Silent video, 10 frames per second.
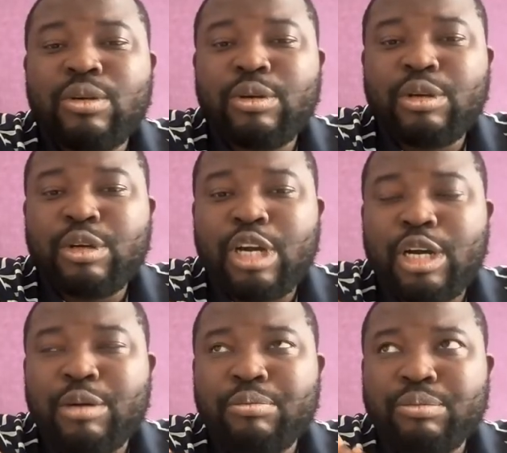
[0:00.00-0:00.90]

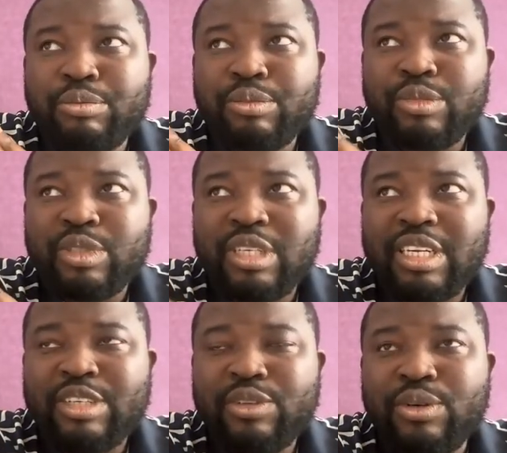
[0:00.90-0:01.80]
um
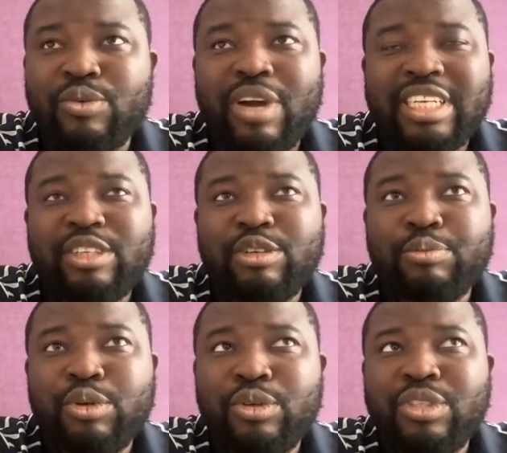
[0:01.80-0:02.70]
you when you
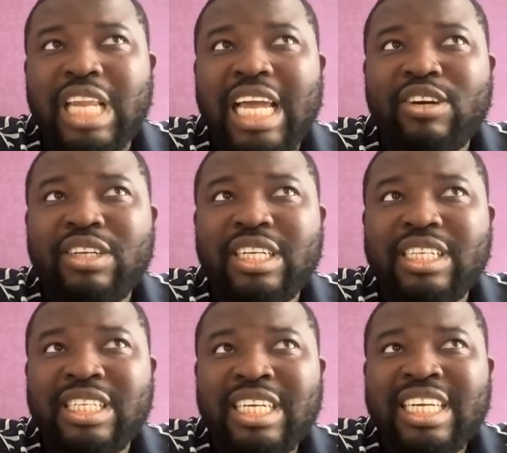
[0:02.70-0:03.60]
put like all
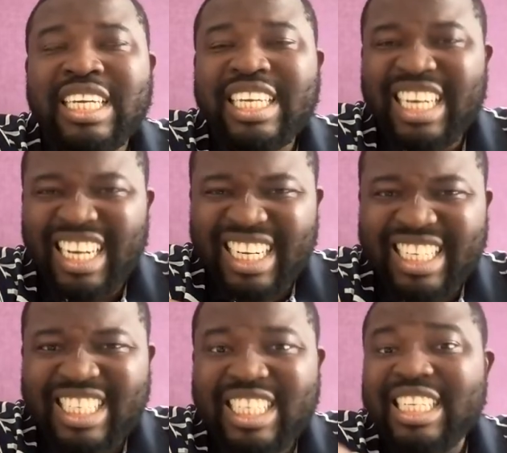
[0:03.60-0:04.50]
these
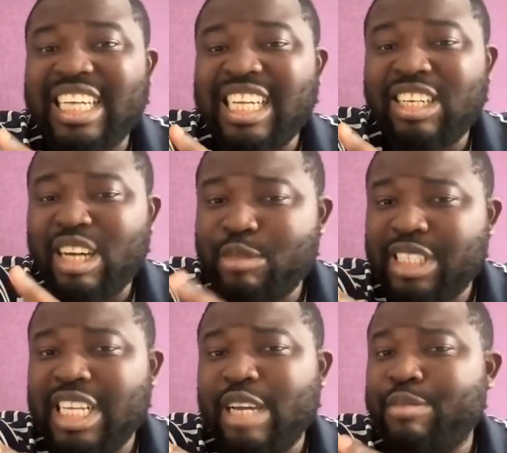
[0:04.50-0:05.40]
links. That's another
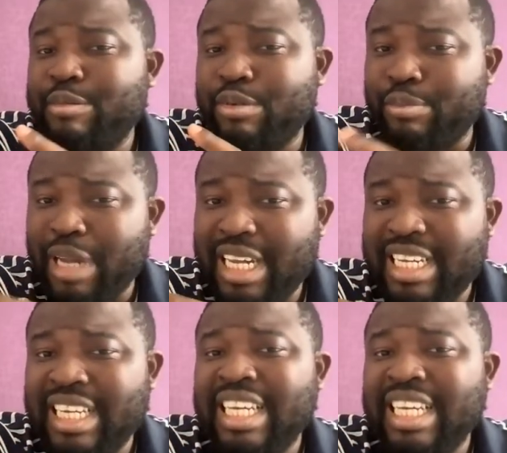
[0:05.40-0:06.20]
mistake people make.